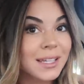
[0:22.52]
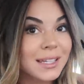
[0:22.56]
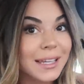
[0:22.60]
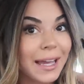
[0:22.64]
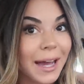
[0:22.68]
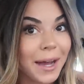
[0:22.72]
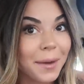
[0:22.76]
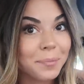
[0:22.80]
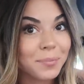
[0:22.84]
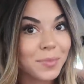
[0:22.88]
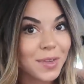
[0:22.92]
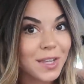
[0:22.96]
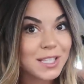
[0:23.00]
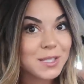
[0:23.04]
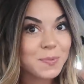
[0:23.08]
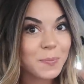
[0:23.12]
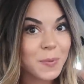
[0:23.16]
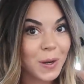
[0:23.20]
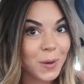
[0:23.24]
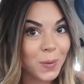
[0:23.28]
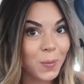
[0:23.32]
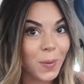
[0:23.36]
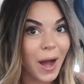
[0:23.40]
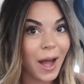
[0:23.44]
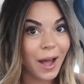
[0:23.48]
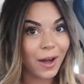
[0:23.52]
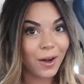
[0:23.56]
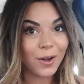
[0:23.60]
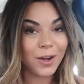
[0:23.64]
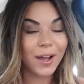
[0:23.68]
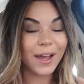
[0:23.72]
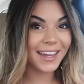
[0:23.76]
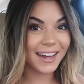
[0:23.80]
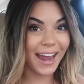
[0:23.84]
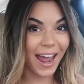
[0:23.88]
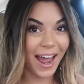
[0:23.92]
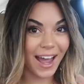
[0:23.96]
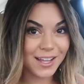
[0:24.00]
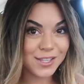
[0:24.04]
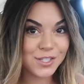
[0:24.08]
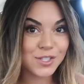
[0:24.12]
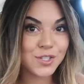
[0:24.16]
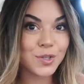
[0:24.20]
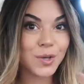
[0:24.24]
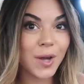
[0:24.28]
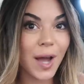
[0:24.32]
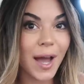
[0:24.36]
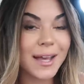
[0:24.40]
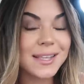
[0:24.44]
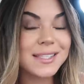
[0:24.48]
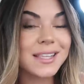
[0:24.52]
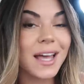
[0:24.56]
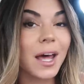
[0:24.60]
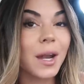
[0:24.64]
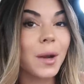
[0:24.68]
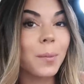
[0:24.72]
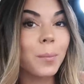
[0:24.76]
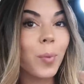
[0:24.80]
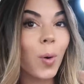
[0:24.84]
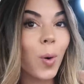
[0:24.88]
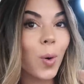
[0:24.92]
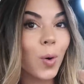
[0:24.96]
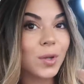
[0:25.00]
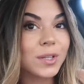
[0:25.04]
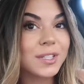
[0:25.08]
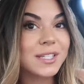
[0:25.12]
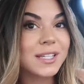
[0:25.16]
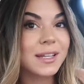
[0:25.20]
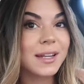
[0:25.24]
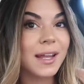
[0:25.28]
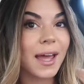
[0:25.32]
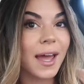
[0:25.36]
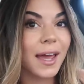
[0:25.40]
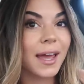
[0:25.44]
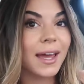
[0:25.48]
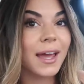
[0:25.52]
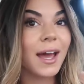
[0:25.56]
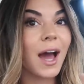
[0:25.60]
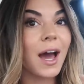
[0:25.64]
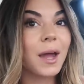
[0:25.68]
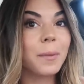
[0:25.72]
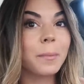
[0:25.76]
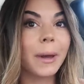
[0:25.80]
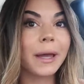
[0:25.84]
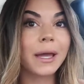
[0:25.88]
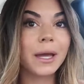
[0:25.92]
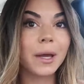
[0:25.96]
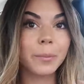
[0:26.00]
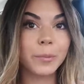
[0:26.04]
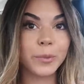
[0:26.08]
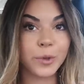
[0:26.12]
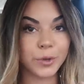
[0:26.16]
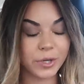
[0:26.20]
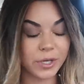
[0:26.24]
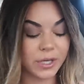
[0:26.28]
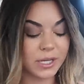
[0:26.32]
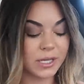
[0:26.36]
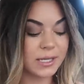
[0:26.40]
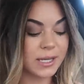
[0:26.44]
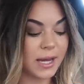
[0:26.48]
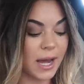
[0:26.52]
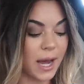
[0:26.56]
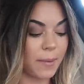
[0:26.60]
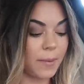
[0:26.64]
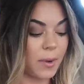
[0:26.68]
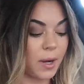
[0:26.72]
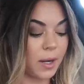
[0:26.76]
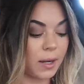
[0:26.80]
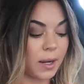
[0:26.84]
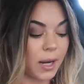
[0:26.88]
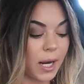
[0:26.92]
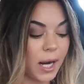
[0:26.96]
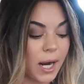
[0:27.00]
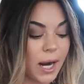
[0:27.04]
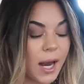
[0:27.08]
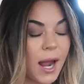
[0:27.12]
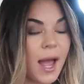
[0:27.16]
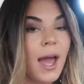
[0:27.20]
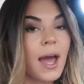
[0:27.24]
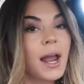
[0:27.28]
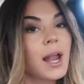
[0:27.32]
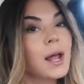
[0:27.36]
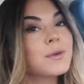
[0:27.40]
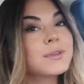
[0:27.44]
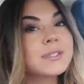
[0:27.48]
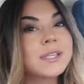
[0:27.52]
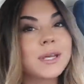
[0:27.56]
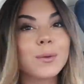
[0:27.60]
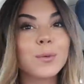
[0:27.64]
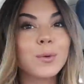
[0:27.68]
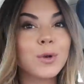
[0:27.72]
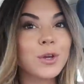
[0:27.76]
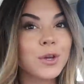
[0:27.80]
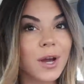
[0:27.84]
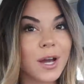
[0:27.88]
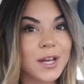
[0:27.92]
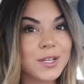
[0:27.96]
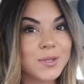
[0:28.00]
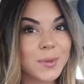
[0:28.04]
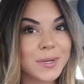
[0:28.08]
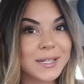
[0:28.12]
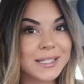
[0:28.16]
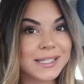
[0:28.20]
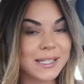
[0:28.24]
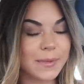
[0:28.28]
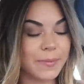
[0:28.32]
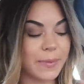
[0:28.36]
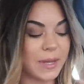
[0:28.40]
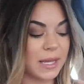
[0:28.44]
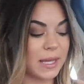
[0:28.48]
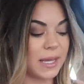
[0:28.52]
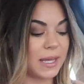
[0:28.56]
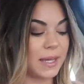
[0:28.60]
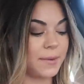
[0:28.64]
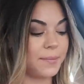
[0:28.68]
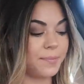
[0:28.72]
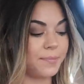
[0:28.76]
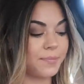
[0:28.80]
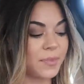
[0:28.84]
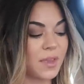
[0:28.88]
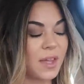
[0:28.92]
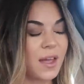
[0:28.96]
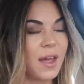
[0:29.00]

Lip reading: Yeah, it's been a while. And I asked you guys on a poll today on my community tab on here. I was like, what do you guys want to see me eat?